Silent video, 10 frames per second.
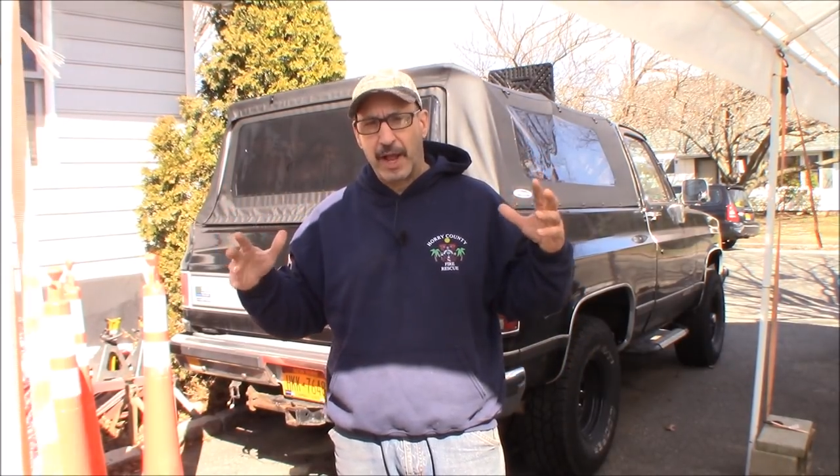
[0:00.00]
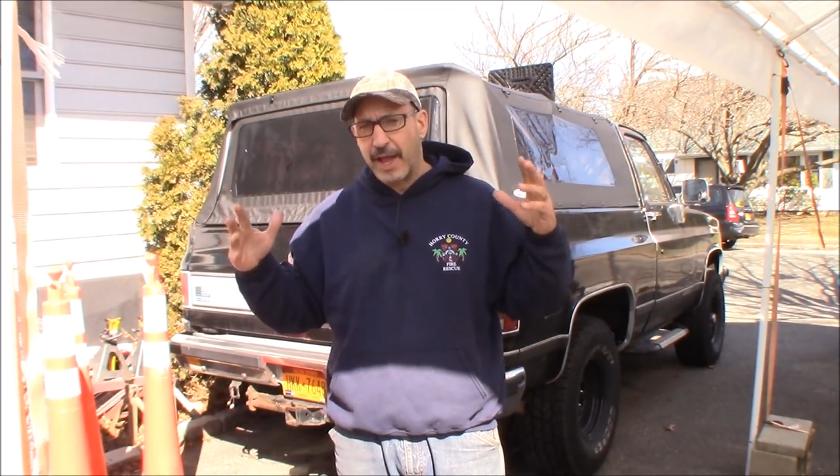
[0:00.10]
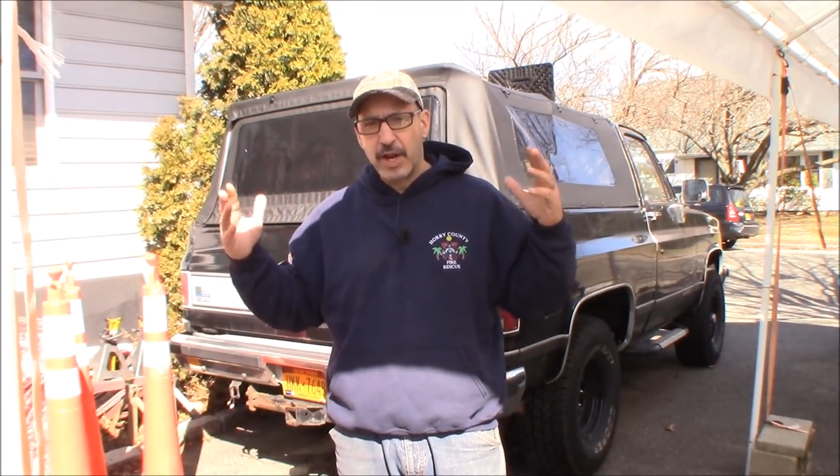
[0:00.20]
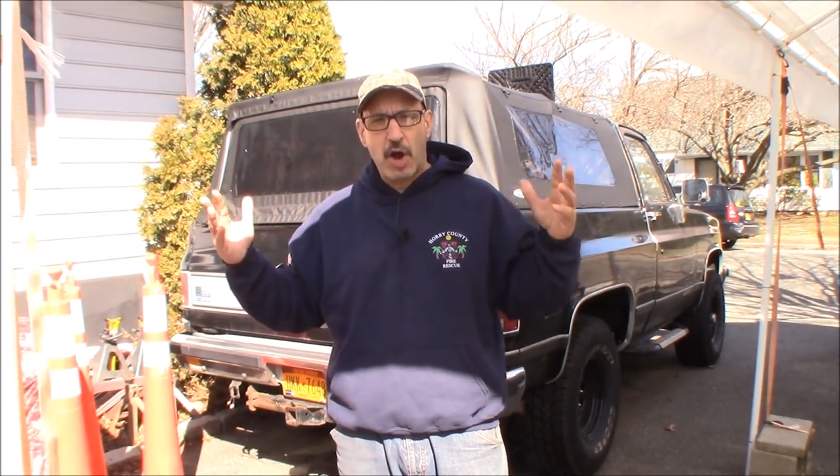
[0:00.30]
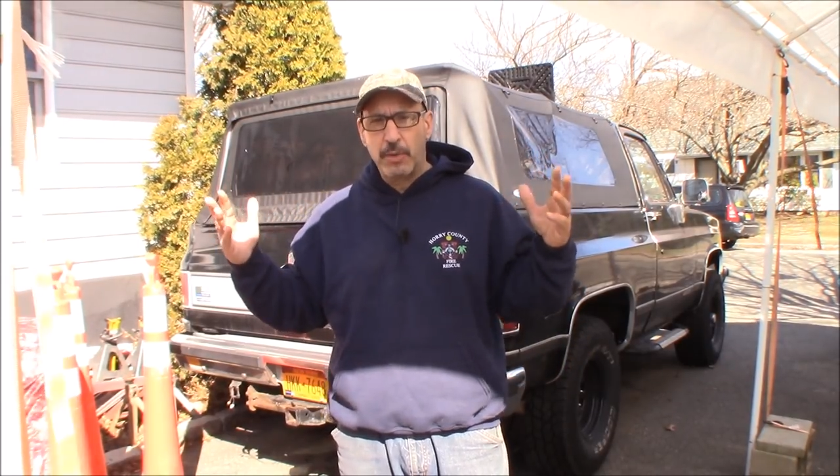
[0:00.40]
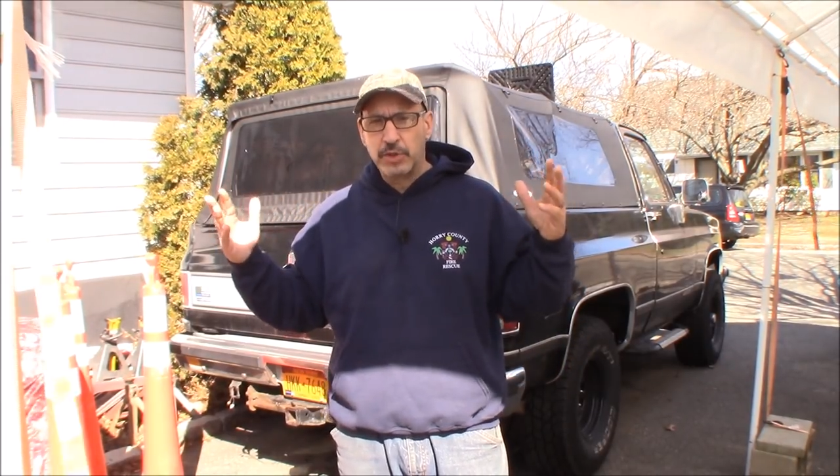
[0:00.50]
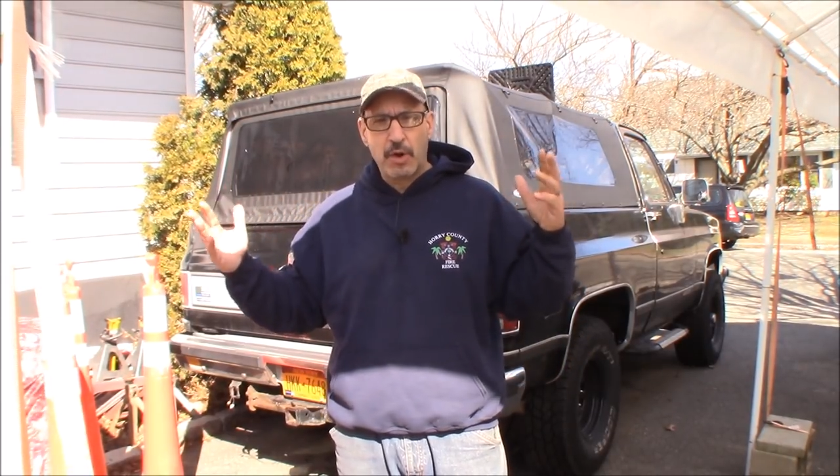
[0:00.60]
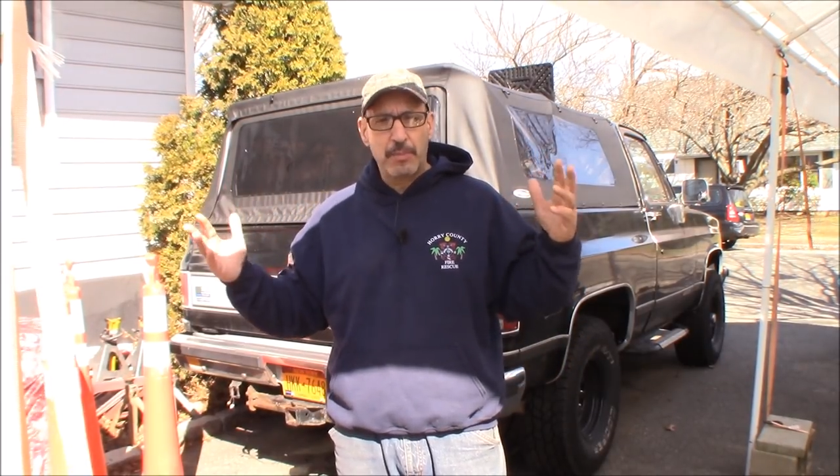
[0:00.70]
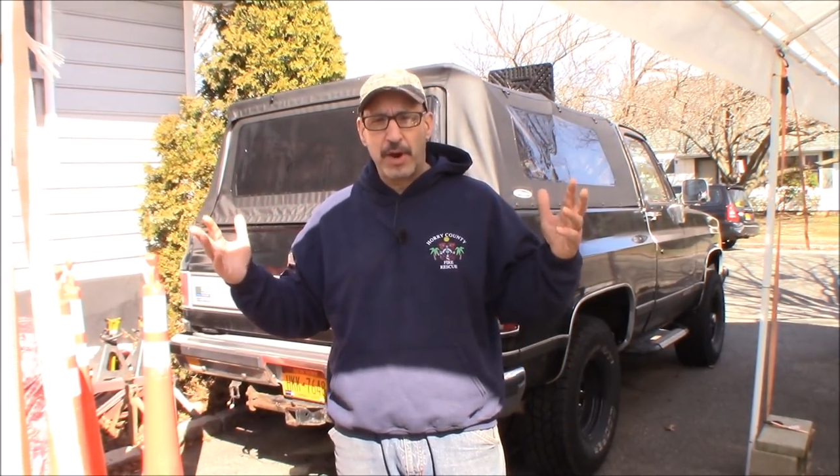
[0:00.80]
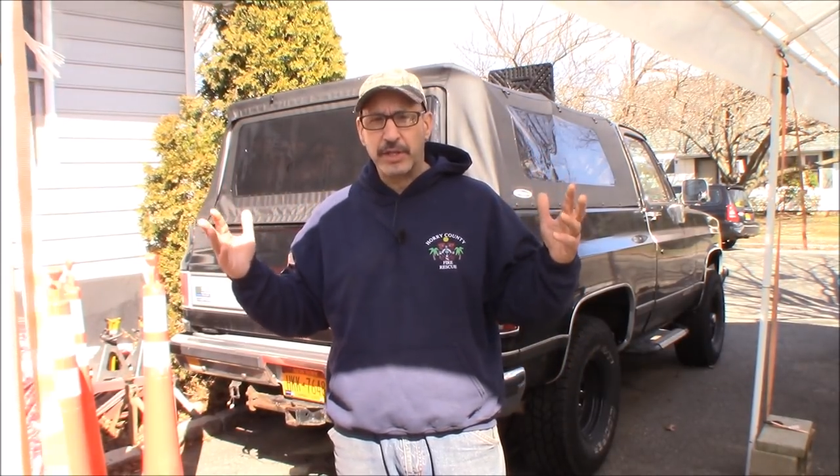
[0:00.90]
I got a car with
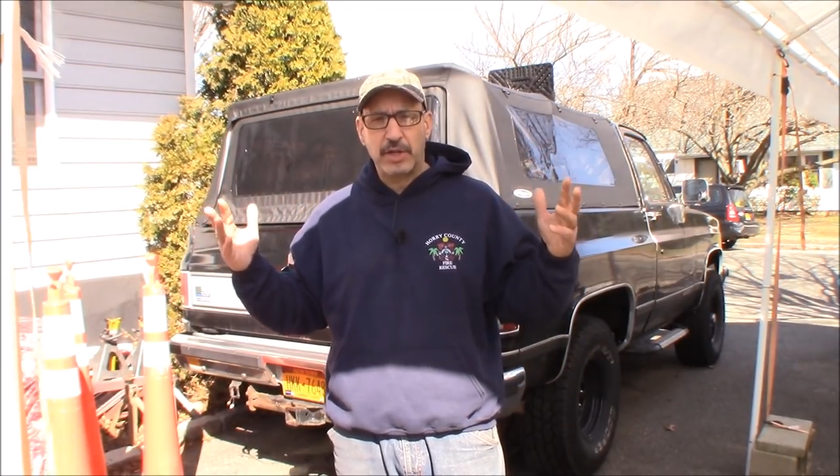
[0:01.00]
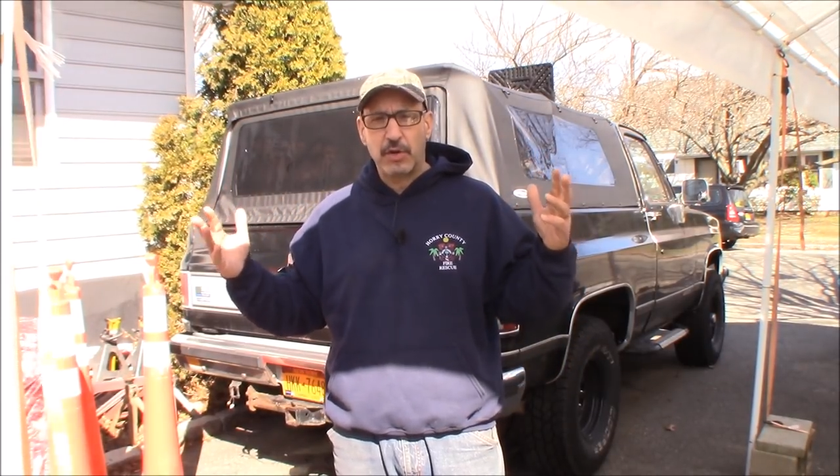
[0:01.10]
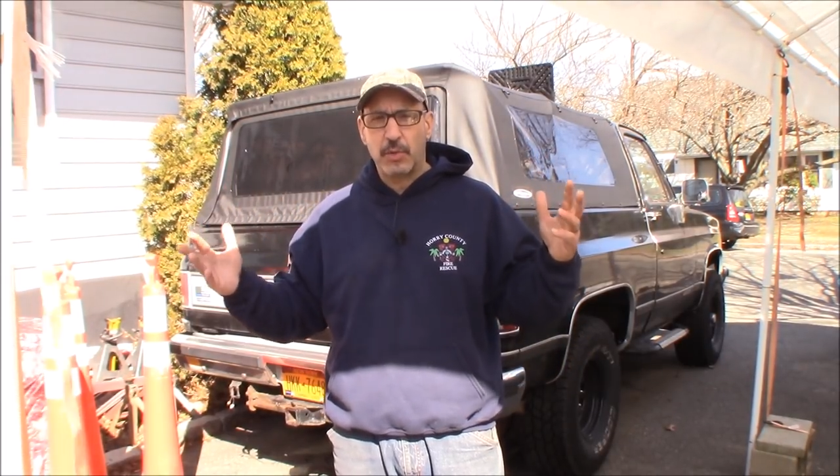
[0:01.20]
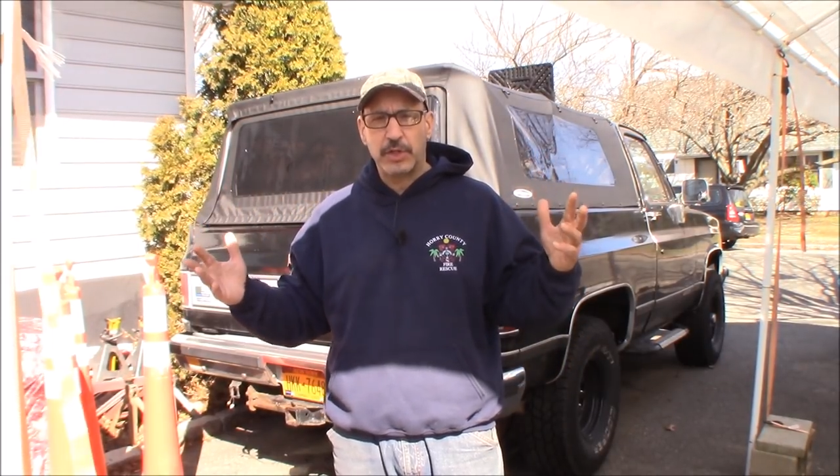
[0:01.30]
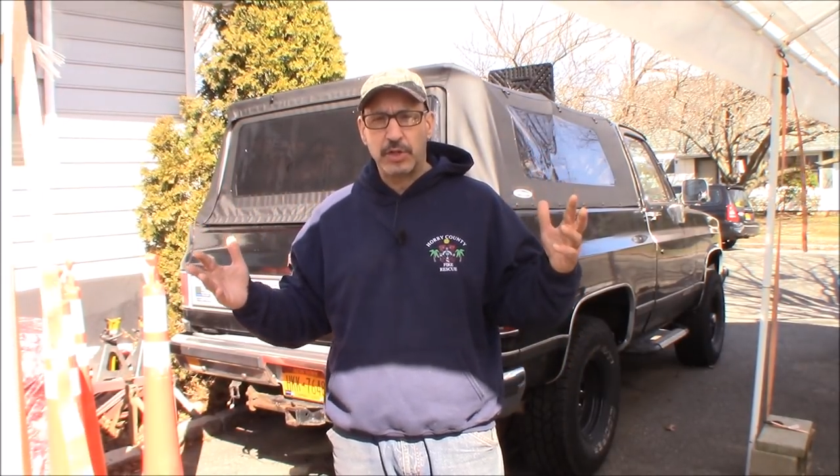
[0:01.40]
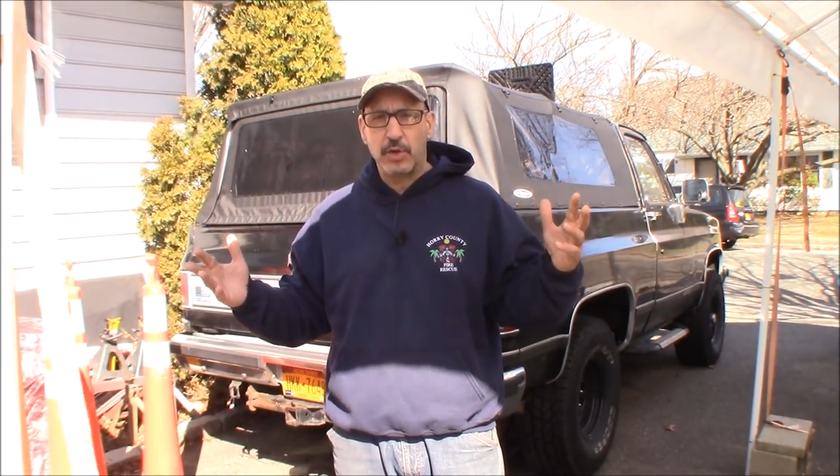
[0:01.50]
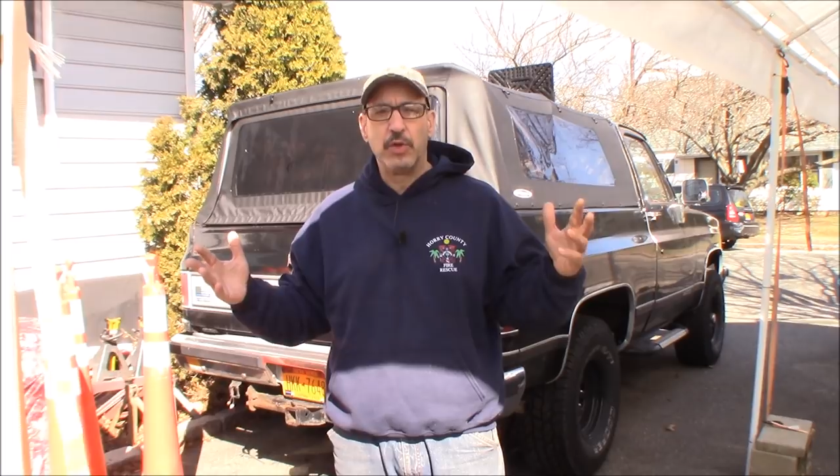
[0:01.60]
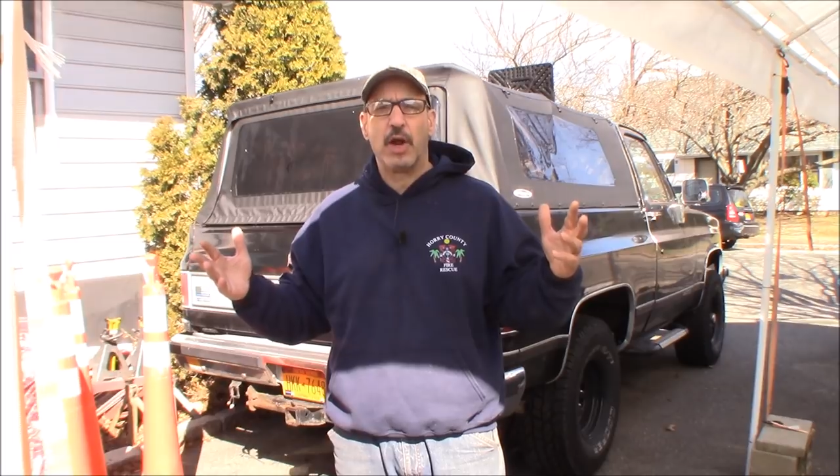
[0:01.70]
drum brakes, I don't know what to do.